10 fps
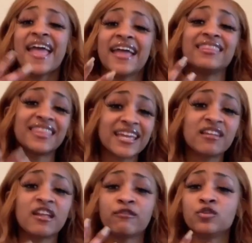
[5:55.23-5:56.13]
And then
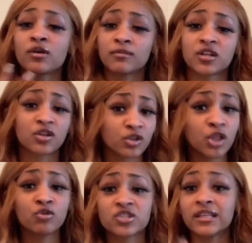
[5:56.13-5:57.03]
if you come to a
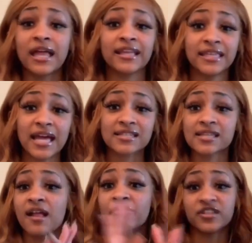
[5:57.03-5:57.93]
conclusion like, yes,
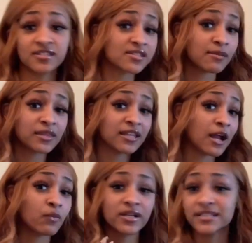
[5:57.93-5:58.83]
this is something that I
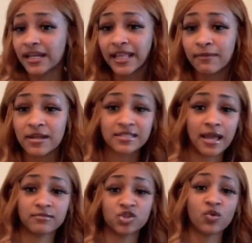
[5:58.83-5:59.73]
want to dedicate my
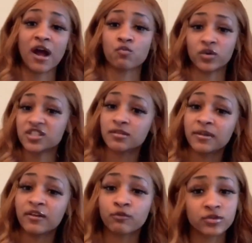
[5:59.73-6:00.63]
time to, I want to be
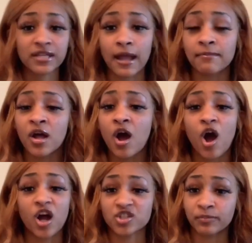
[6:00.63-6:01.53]
a full-time
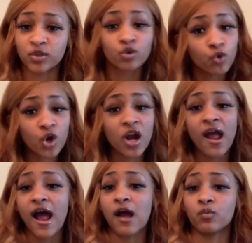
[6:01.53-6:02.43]
entrepreneur,
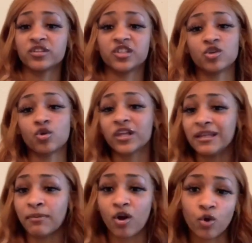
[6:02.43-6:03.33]
I want to,
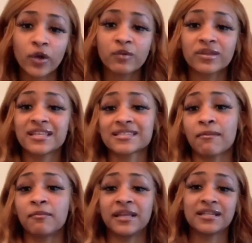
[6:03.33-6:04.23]
keep on going with this, I'm
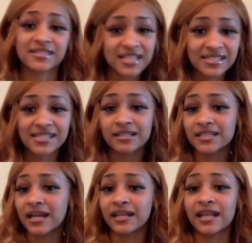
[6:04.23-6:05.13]
gonna be consistent,
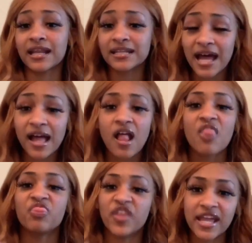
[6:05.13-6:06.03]

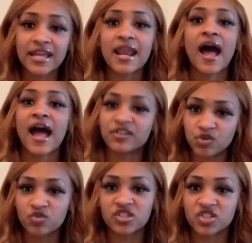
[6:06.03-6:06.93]
then I
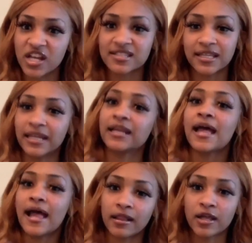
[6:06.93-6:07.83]
do suggest getting an
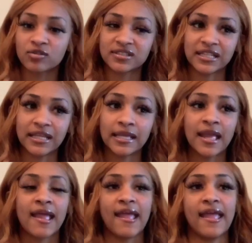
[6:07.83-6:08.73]
LLC
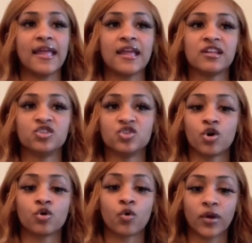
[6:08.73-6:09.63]
and, you know,
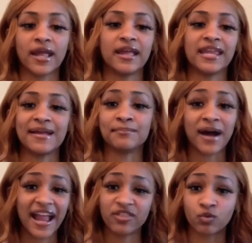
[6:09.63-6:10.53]
going ahead and
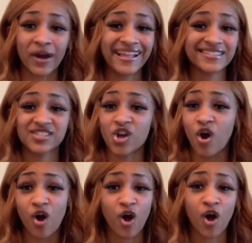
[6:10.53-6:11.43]
buying the rights to
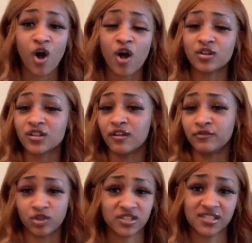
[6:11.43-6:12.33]
all
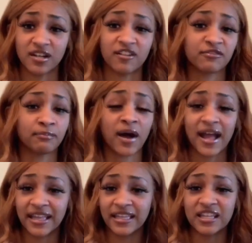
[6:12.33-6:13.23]
of your stuff,
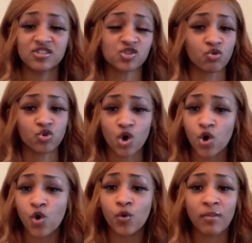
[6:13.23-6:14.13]
buying it so
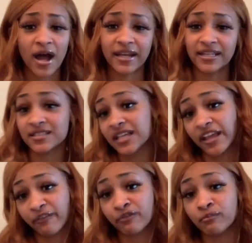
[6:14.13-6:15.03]
nobody can take
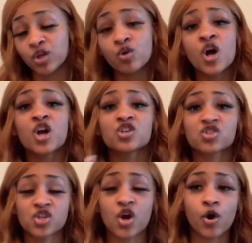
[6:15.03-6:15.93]
it from you.
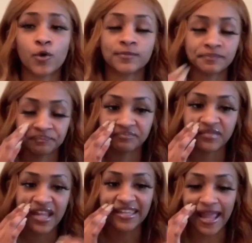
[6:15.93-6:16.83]
So
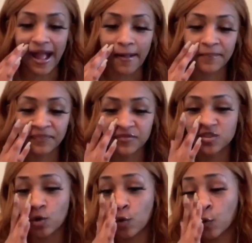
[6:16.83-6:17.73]
yeah,
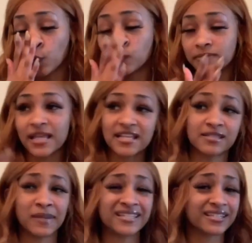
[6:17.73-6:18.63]
so that's
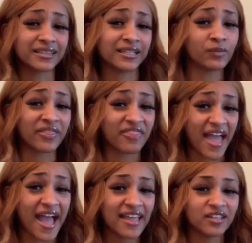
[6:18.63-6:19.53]
basically with
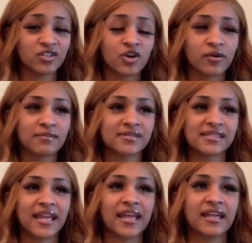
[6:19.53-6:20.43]
that, you know what I'm
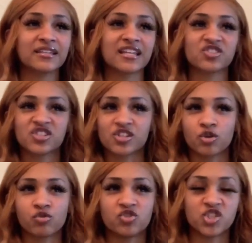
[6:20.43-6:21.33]
saying? That's just a
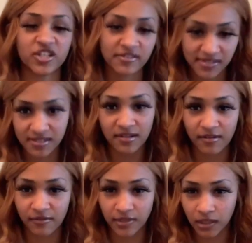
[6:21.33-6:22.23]
little gist
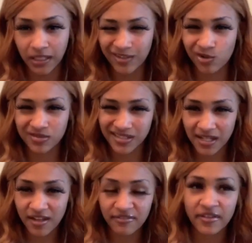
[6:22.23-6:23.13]
of the legal stuff.